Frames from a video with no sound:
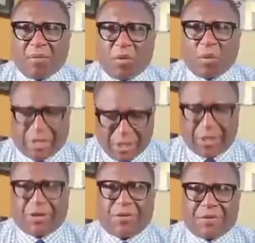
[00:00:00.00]
We can
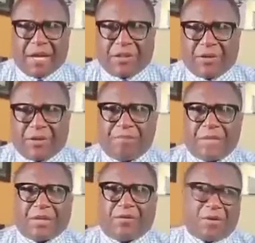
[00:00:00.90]
hear you. Thank you.
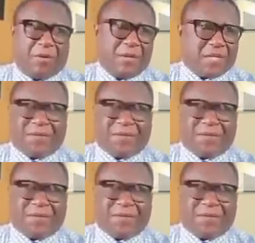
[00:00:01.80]
Thank you very much.